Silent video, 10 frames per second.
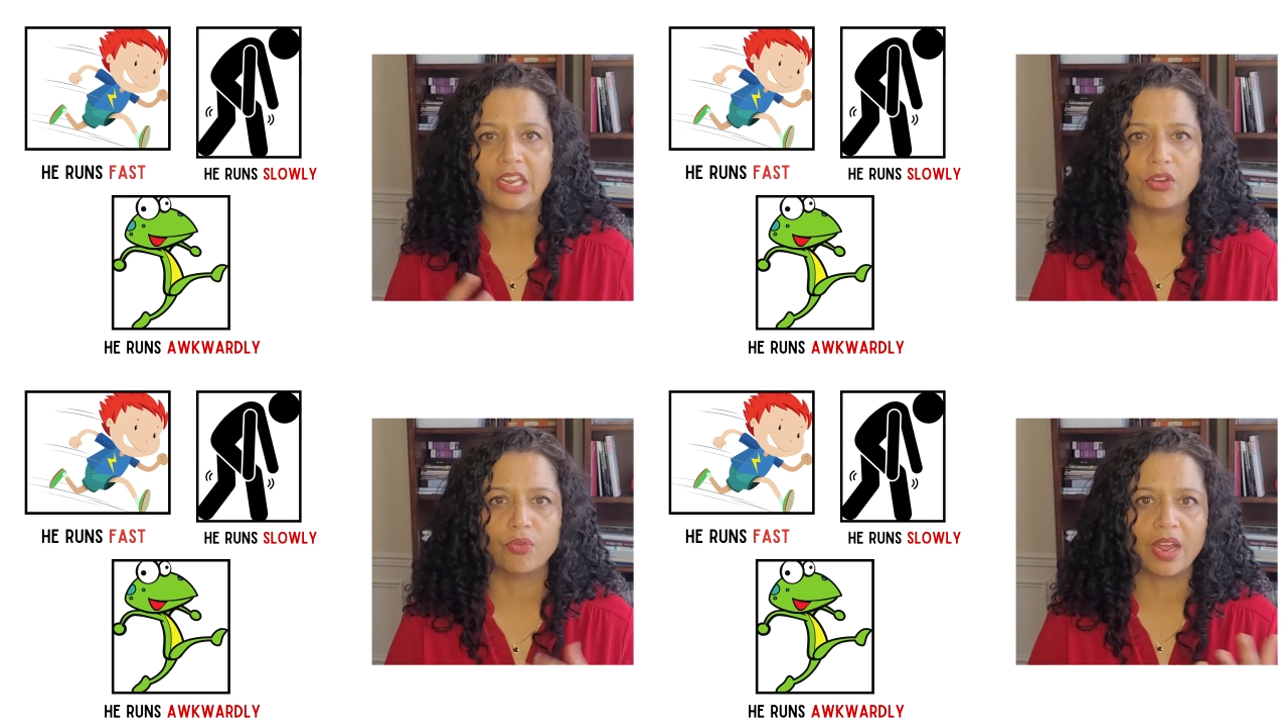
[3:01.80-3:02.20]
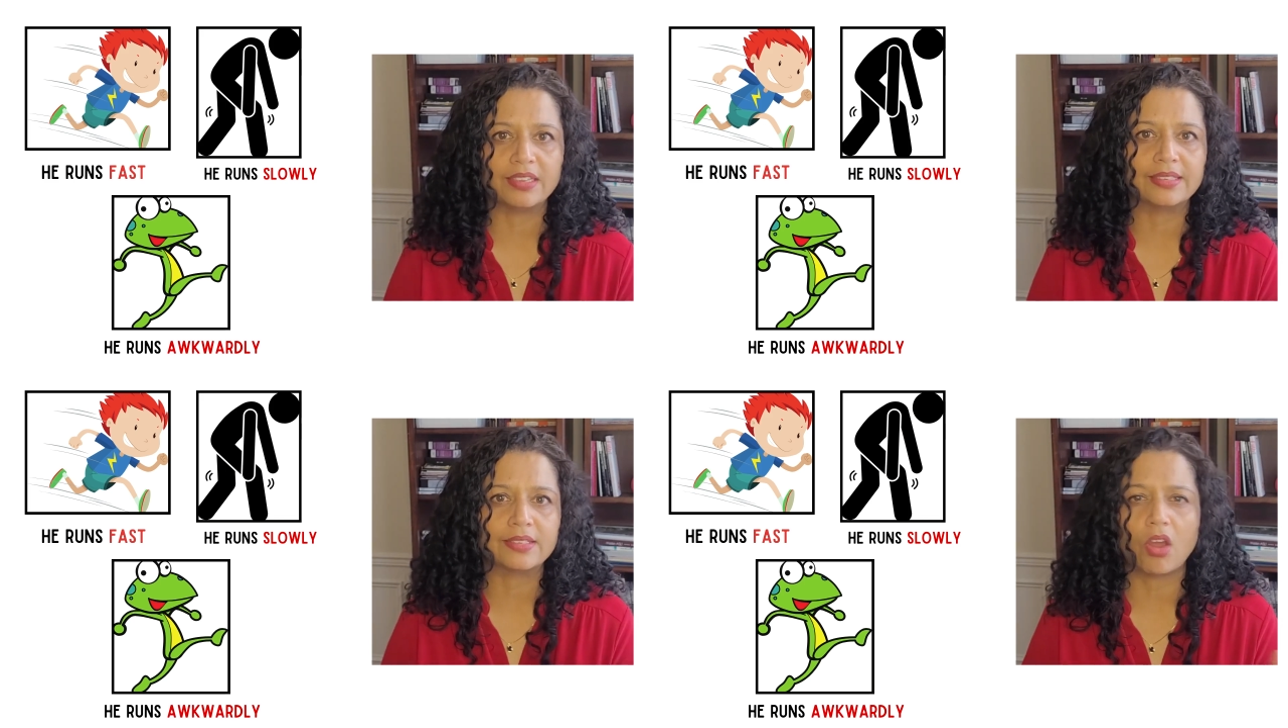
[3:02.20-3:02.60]
He
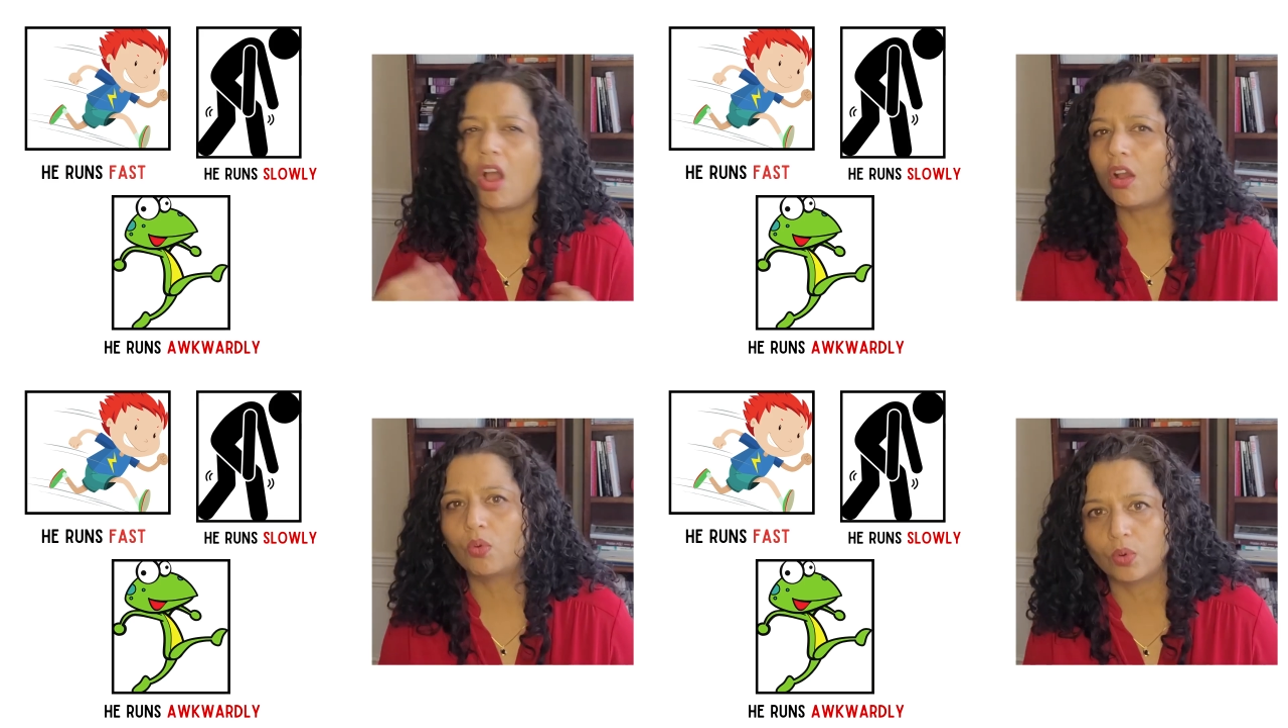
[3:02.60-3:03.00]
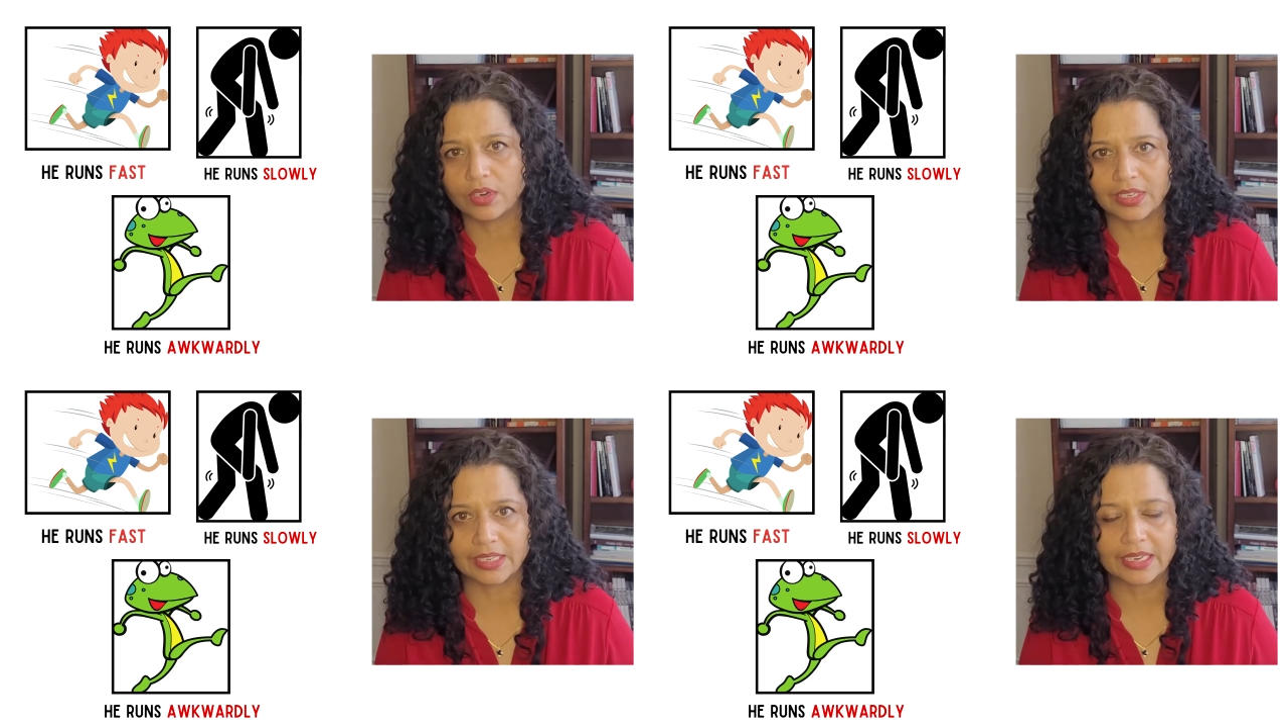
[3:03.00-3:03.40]
runs
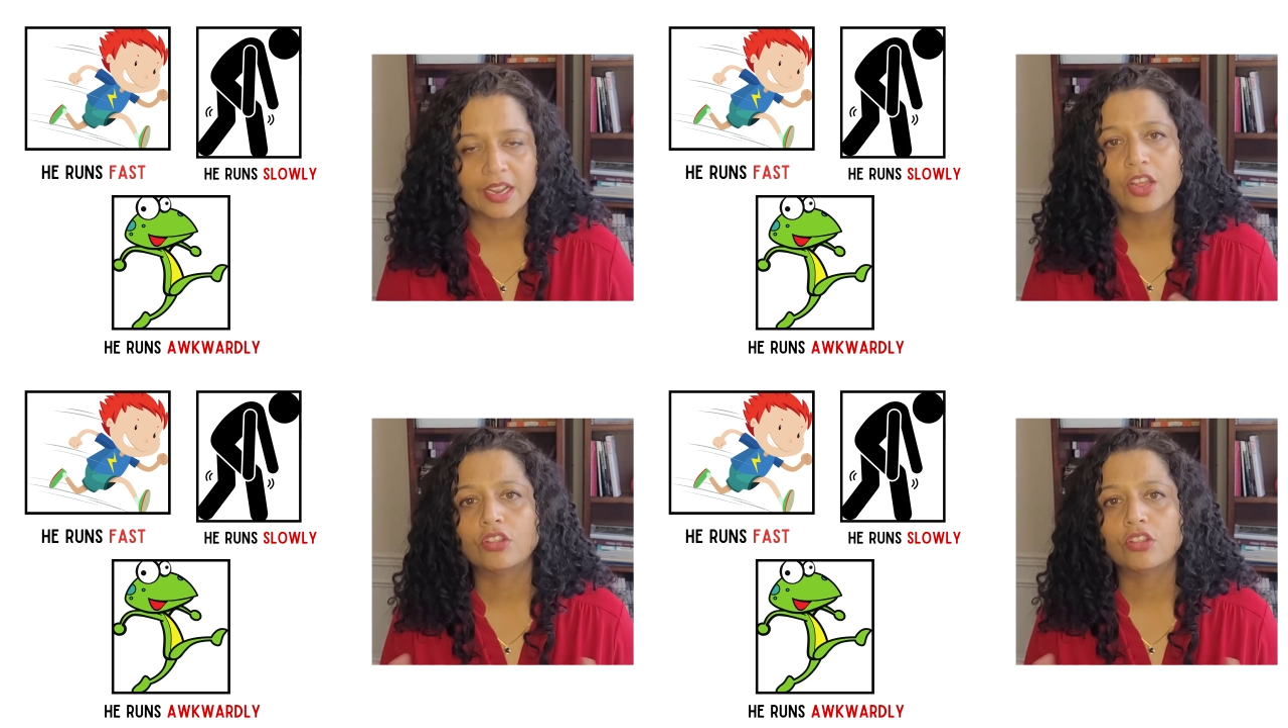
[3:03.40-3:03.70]
awkwardly.